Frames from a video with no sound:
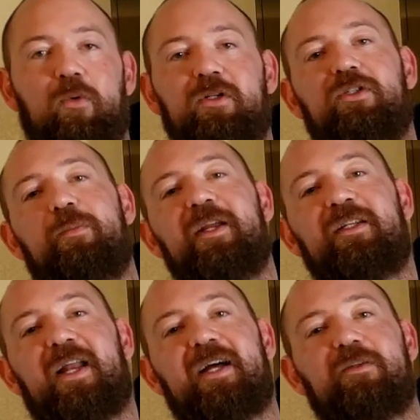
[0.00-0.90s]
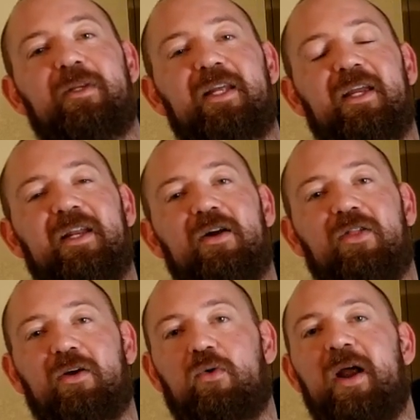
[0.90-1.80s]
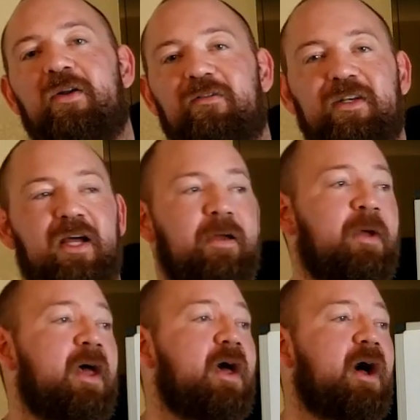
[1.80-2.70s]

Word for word: which means it has to be taken out of the ground every time.